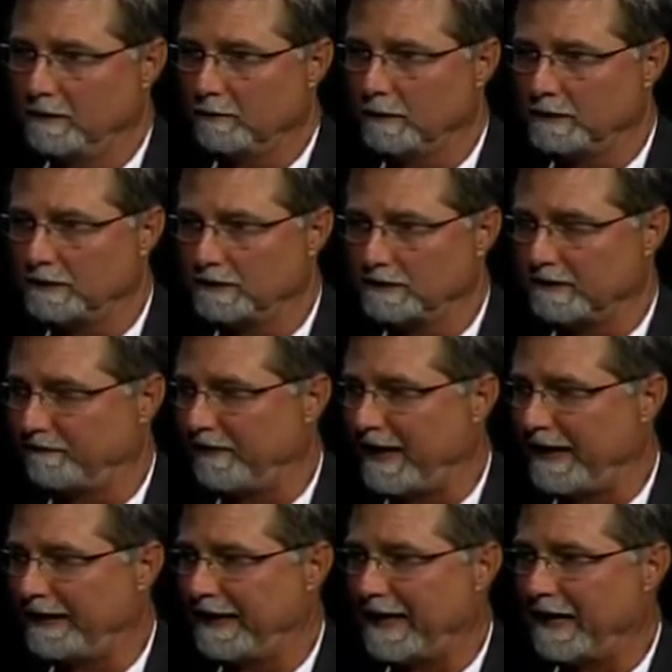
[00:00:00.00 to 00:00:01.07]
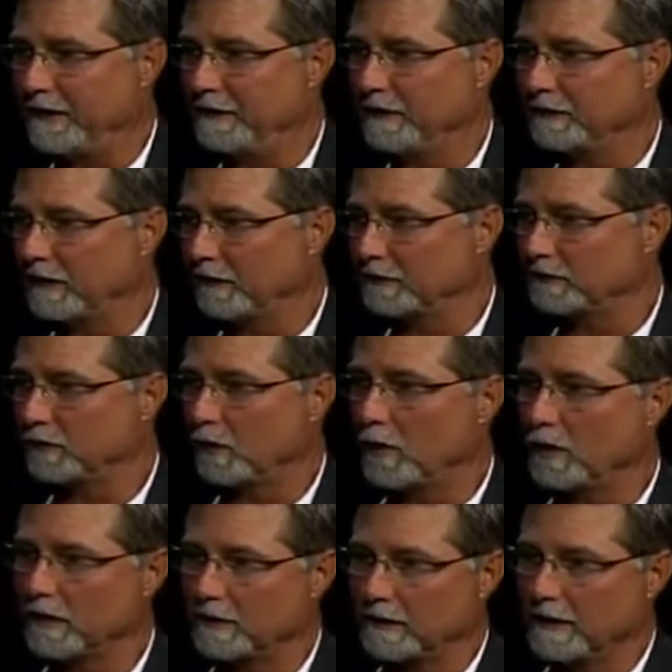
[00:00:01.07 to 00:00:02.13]
which is to find out, does our
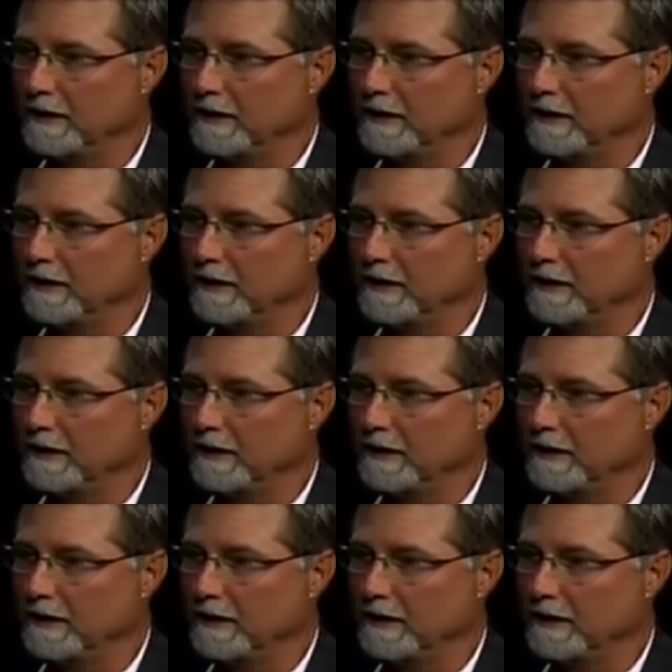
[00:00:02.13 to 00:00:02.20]
soil